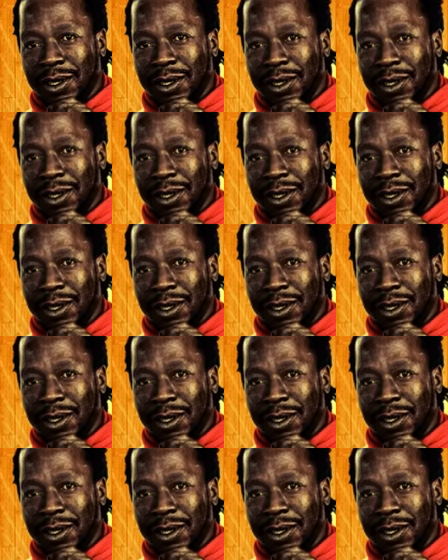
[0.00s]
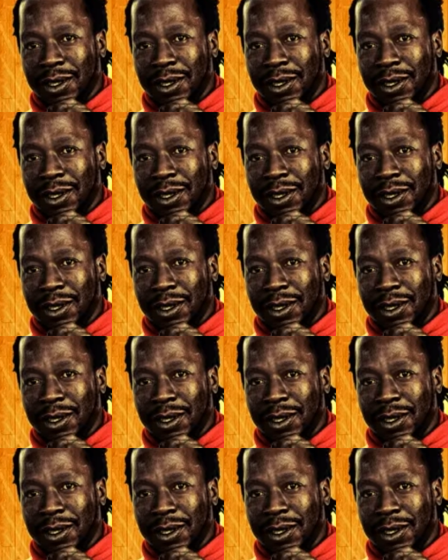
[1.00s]

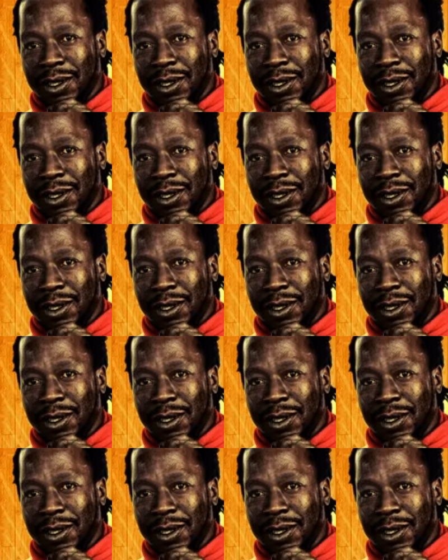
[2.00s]
This is a still picture; no speech is visible.